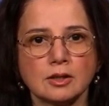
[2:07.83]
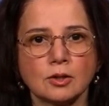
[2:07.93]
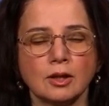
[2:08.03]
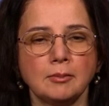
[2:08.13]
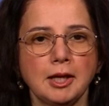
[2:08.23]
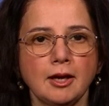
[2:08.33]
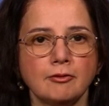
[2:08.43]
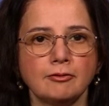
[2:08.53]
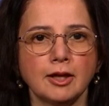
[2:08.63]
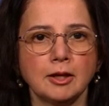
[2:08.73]
So they may have
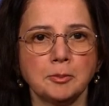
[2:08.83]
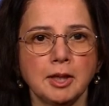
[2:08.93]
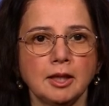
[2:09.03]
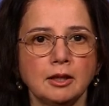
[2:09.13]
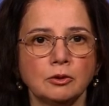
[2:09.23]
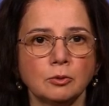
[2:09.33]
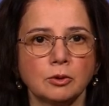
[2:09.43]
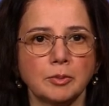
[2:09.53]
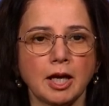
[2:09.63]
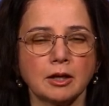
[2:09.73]
flank pain or
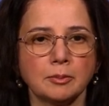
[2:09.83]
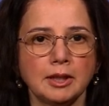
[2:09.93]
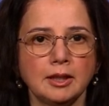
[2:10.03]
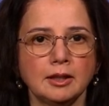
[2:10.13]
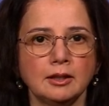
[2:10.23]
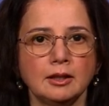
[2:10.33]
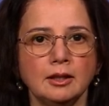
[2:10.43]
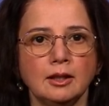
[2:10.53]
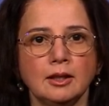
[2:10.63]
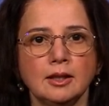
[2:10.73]
back pain.
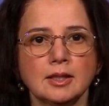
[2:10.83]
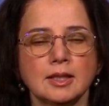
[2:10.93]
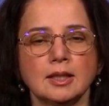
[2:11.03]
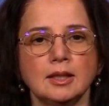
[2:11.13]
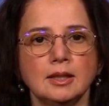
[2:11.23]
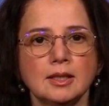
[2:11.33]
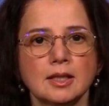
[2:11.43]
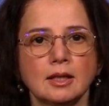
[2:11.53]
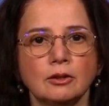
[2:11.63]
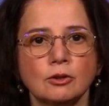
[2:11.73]
As the kidneys
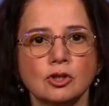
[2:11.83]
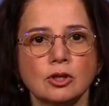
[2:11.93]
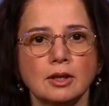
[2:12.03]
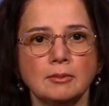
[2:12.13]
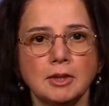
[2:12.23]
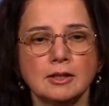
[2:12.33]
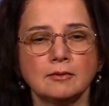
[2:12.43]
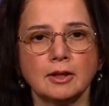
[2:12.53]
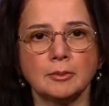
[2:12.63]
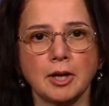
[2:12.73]
get larger, they may
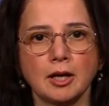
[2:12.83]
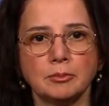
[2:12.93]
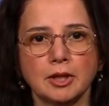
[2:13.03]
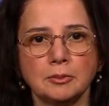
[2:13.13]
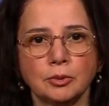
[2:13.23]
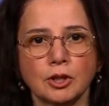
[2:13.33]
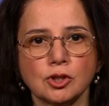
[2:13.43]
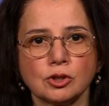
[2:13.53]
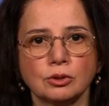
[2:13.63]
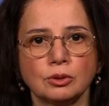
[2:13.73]
develop high blood
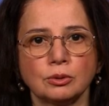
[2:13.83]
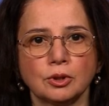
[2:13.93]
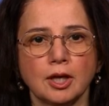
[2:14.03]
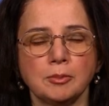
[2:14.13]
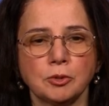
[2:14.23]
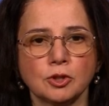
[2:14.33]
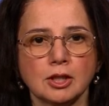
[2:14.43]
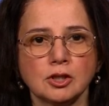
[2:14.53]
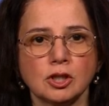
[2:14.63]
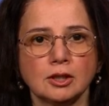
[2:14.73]
pressure or
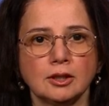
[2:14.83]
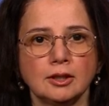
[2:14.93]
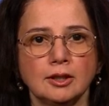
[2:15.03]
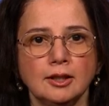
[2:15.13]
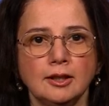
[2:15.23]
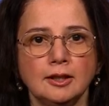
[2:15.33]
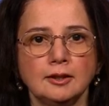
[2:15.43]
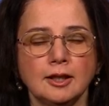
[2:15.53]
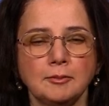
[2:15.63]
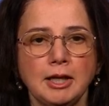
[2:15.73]
hypertension.
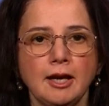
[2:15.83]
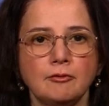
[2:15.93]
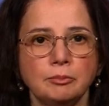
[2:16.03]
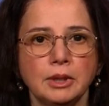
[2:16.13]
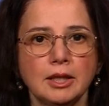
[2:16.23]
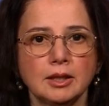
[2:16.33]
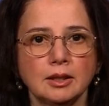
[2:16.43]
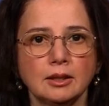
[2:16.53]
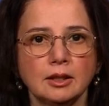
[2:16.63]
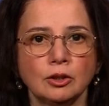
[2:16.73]
They may have blood
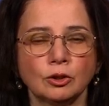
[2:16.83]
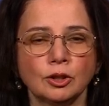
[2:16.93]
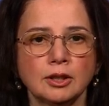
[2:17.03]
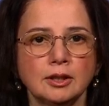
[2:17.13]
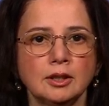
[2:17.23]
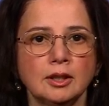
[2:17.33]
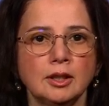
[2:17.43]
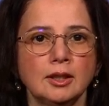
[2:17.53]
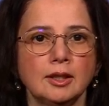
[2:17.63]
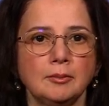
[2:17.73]
in the urine.
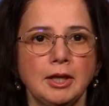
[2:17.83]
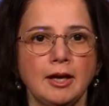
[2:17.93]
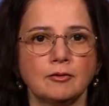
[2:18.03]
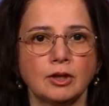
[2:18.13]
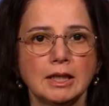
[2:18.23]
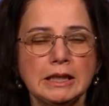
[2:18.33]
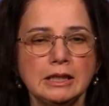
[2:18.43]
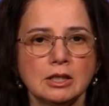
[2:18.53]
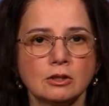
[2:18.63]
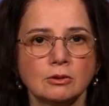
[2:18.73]
They may have kidney
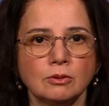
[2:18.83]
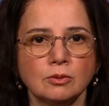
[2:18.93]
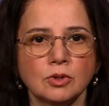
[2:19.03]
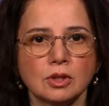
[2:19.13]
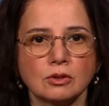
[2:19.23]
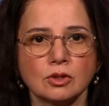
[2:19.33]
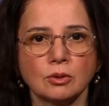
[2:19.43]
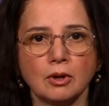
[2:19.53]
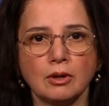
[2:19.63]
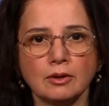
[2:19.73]
stones. So
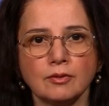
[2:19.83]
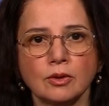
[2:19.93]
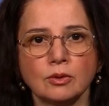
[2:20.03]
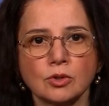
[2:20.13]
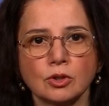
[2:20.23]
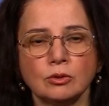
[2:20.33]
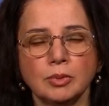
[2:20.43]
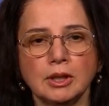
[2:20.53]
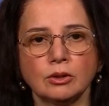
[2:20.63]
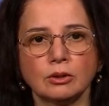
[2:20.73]
all of those could
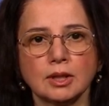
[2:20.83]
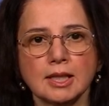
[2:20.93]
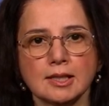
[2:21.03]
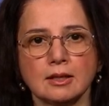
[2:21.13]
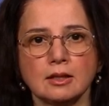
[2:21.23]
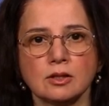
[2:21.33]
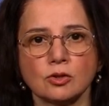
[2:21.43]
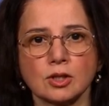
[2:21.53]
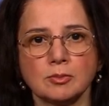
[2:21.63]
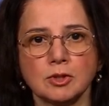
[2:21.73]
be early signs or
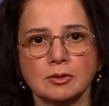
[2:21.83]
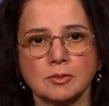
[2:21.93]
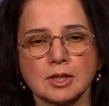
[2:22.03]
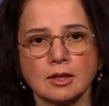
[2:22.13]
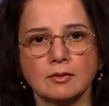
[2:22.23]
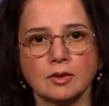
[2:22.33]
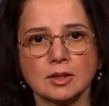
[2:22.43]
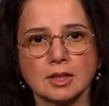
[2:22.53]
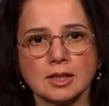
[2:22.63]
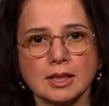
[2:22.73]
symptoms of the
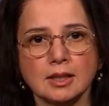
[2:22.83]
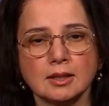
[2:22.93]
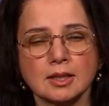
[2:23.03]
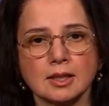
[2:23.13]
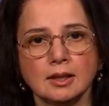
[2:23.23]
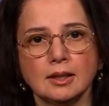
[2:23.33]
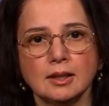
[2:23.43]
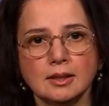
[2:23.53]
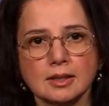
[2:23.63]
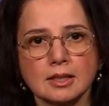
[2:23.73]
disease
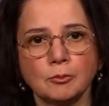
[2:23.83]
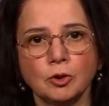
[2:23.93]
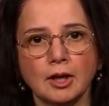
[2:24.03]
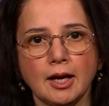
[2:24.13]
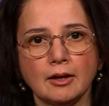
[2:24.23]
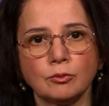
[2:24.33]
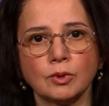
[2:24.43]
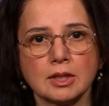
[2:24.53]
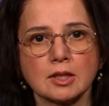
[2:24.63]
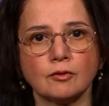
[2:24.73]
in someone at
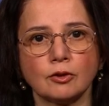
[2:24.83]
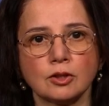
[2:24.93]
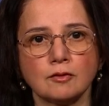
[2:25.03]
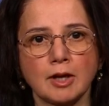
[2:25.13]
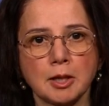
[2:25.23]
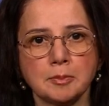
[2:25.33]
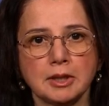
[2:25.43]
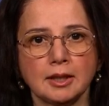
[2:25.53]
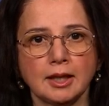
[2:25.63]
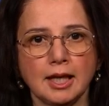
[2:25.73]
risk for
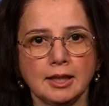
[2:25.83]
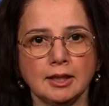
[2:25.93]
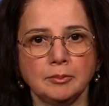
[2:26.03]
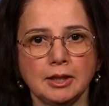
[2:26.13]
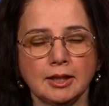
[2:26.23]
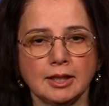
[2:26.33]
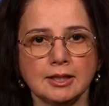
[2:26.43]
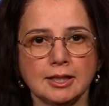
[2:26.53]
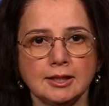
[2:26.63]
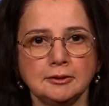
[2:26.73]
developing A D P K
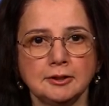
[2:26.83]
D.